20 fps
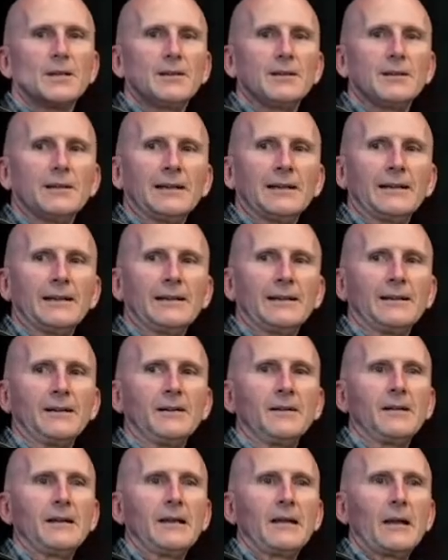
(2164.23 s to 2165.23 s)
uh,
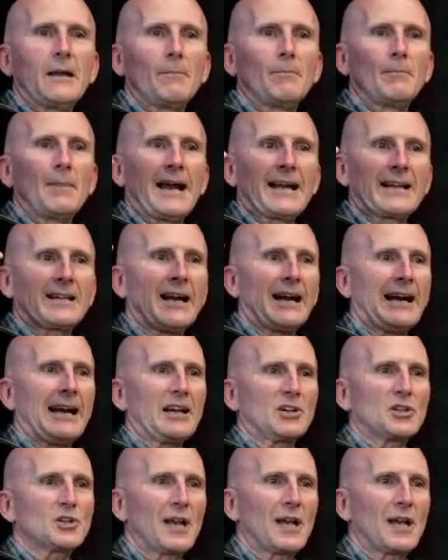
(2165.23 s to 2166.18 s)
my gosh,